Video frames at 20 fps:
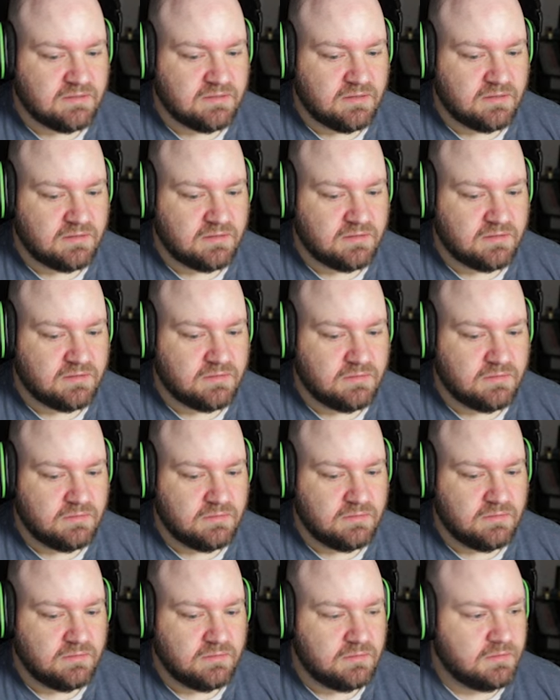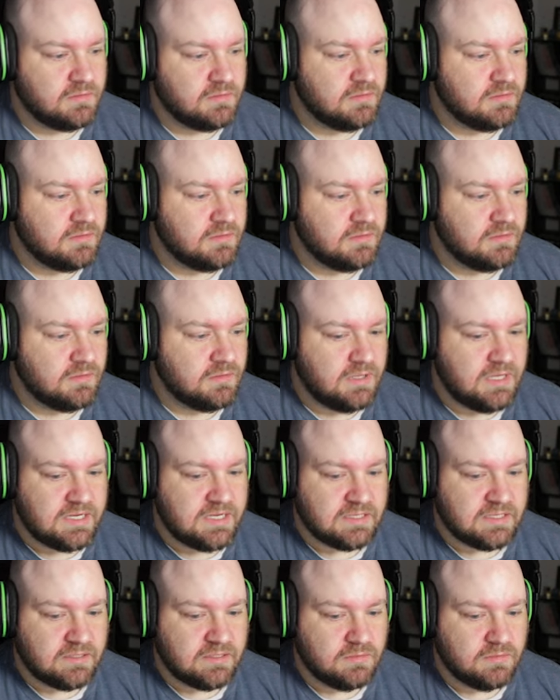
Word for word: The lake.